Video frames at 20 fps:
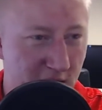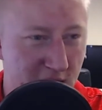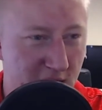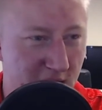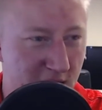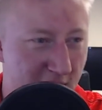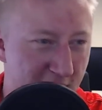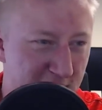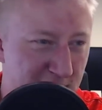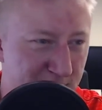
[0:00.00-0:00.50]

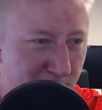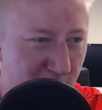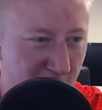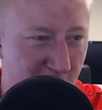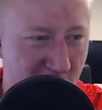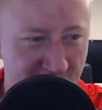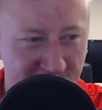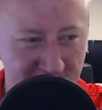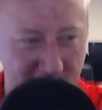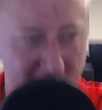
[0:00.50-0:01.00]

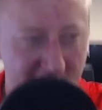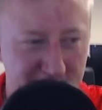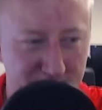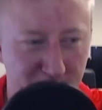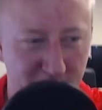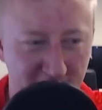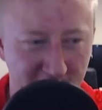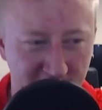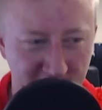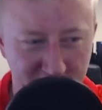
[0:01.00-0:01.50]

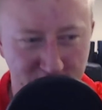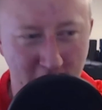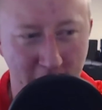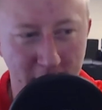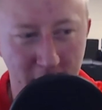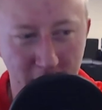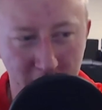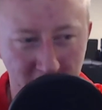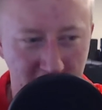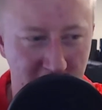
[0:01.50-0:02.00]
expletive,
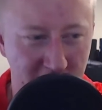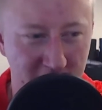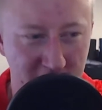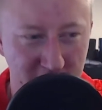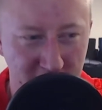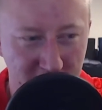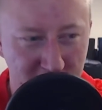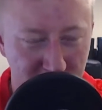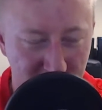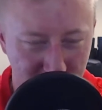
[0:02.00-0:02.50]
probably,
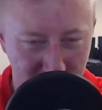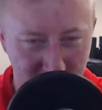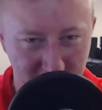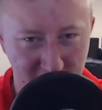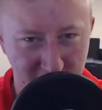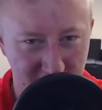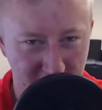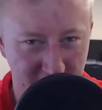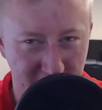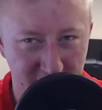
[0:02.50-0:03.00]

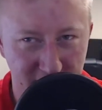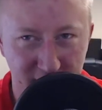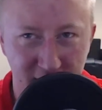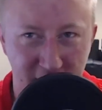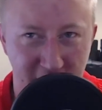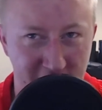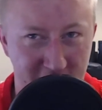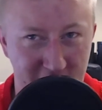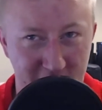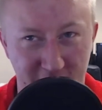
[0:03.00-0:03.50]
I
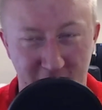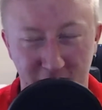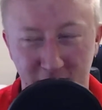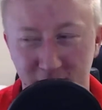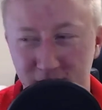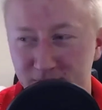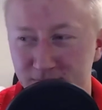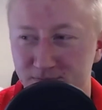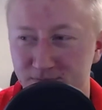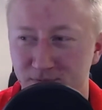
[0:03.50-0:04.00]
don't know.
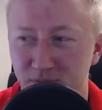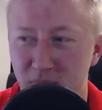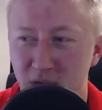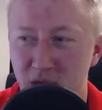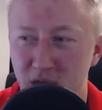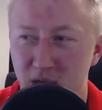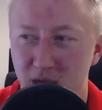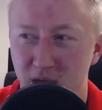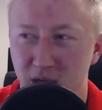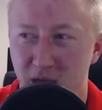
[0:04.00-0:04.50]

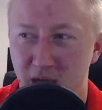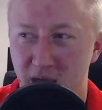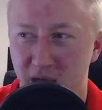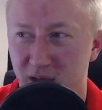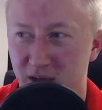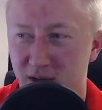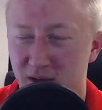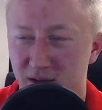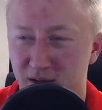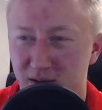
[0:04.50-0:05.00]

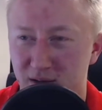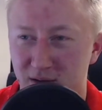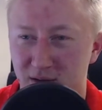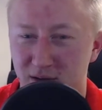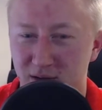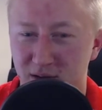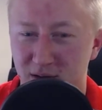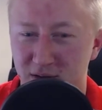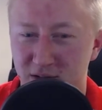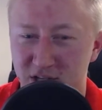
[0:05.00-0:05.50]
And
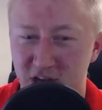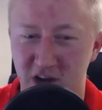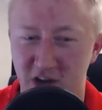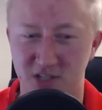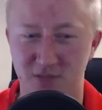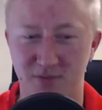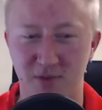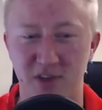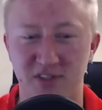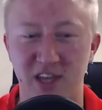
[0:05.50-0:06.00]
J.R.
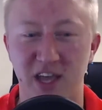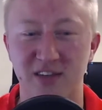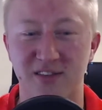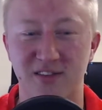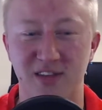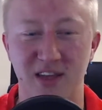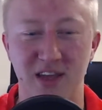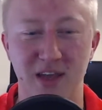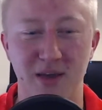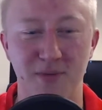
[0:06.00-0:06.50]
Smith says
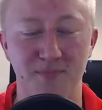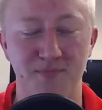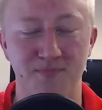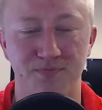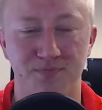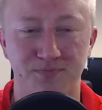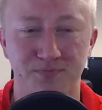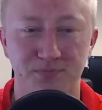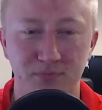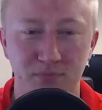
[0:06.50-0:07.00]
to him,
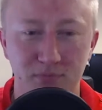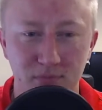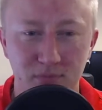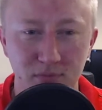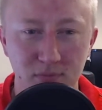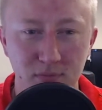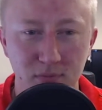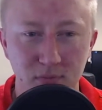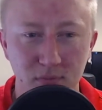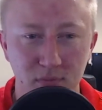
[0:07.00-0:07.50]

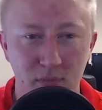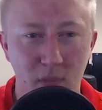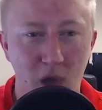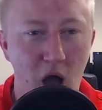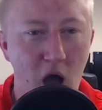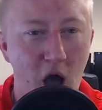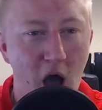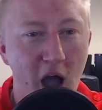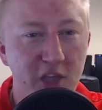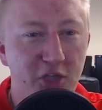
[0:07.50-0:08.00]

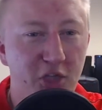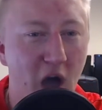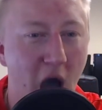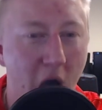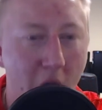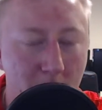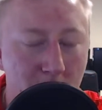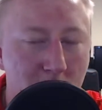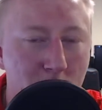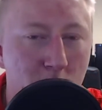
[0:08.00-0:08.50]
I
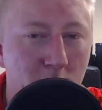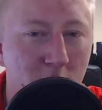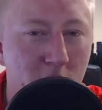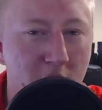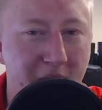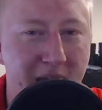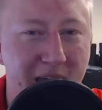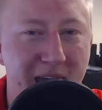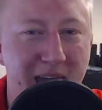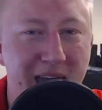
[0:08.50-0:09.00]
thought we were
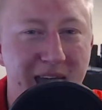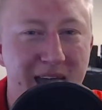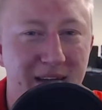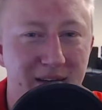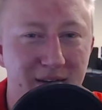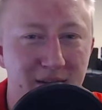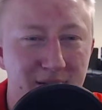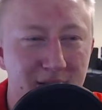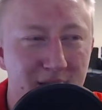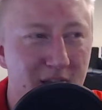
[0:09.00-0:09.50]

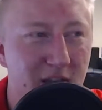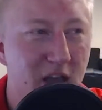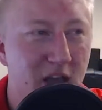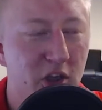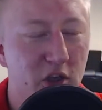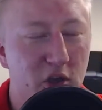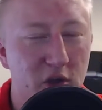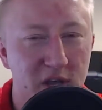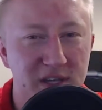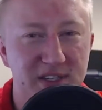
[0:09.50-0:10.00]
ahead.
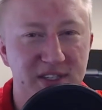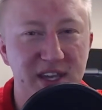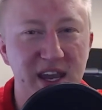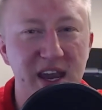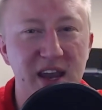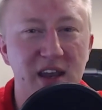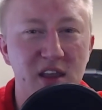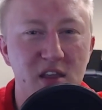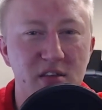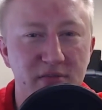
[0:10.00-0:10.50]
You can see
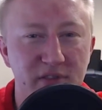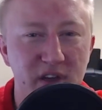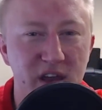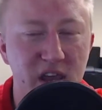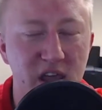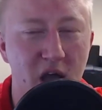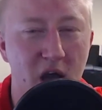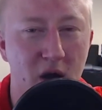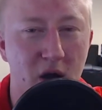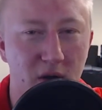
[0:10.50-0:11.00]
it in the
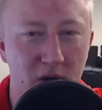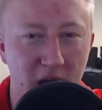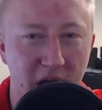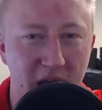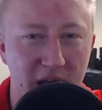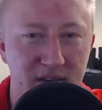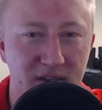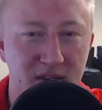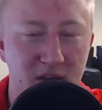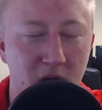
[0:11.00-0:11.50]
video,
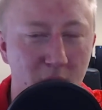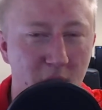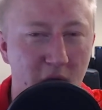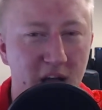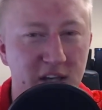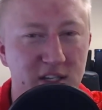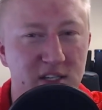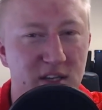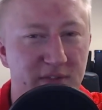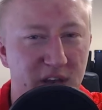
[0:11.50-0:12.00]
guys. Go
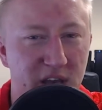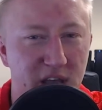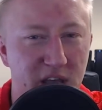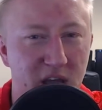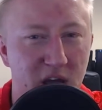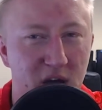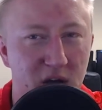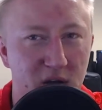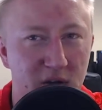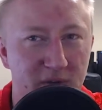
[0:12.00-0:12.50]
watch the
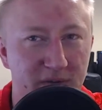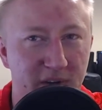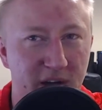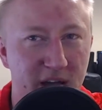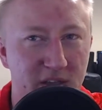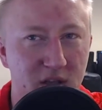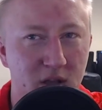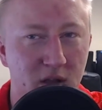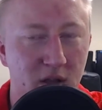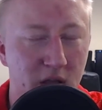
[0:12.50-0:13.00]
video. Go
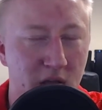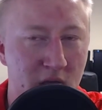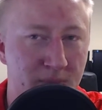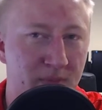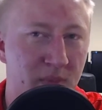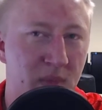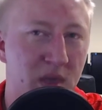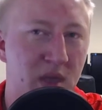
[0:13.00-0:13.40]
find the clip.